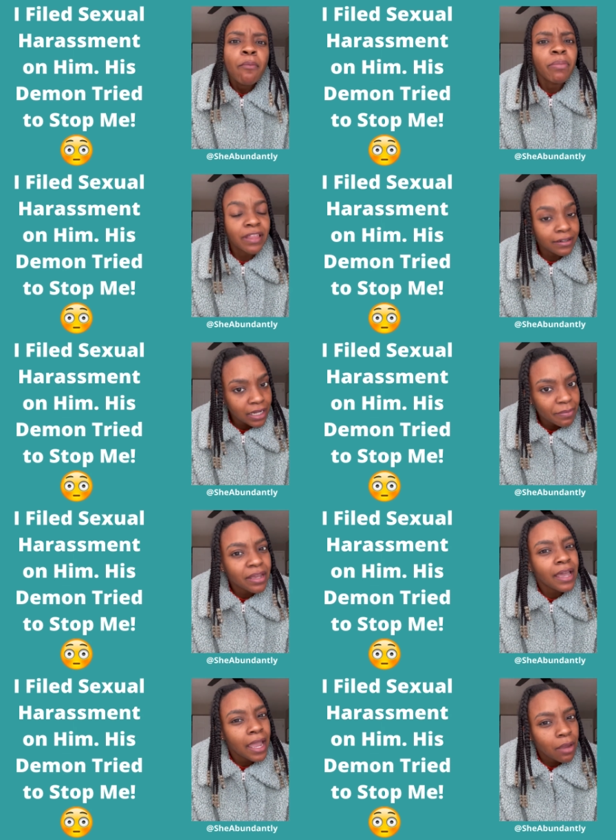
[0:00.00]
but that demon
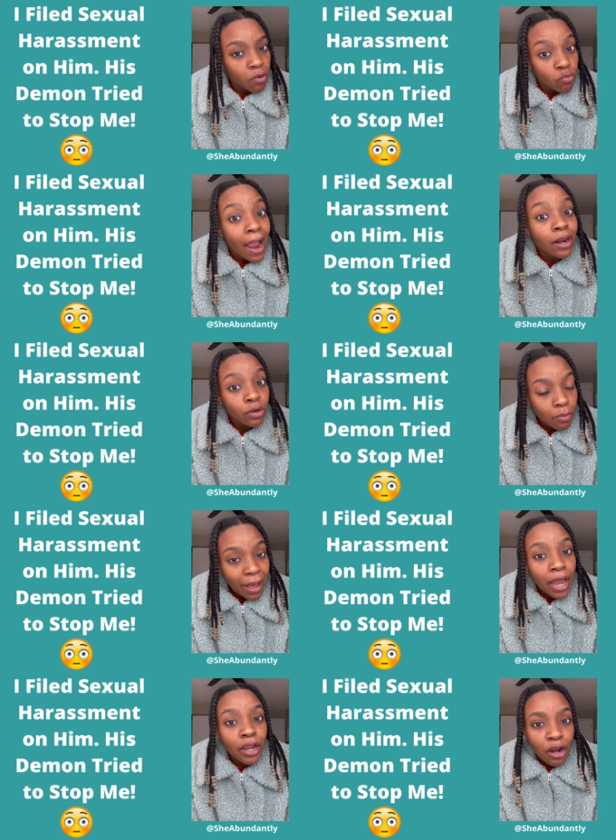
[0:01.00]
came right on up
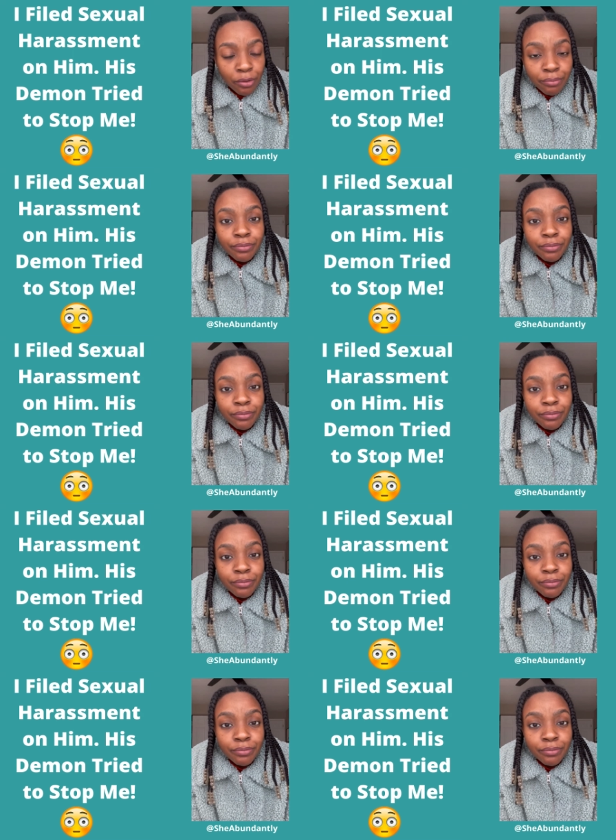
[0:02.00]
out of her.